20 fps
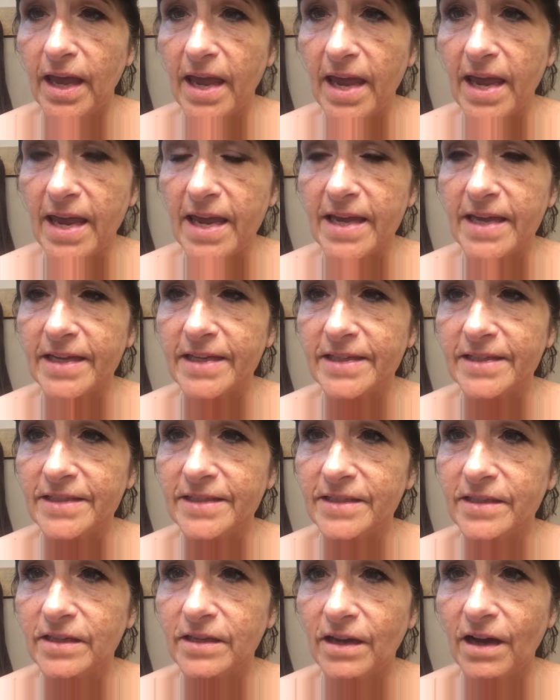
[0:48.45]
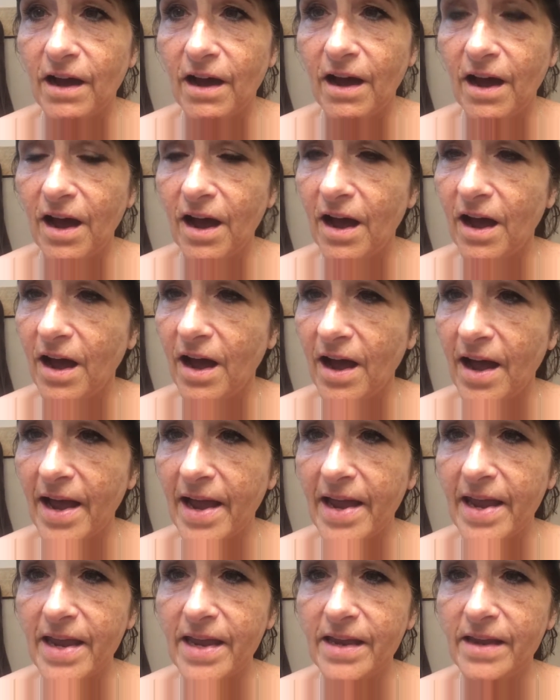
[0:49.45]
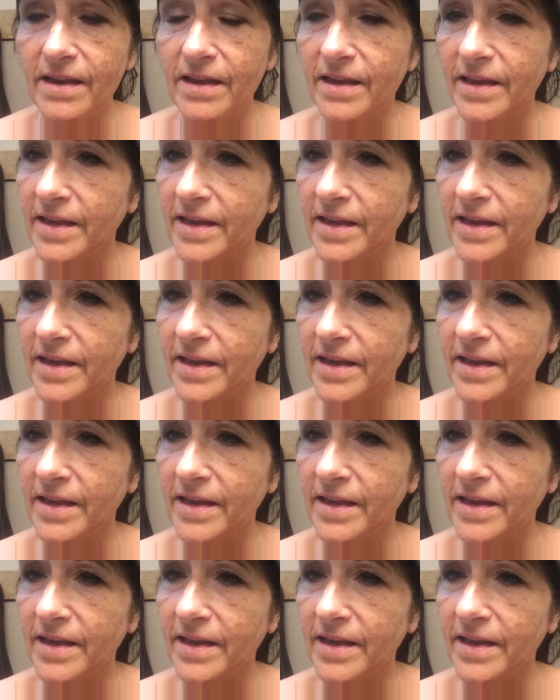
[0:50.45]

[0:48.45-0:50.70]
and I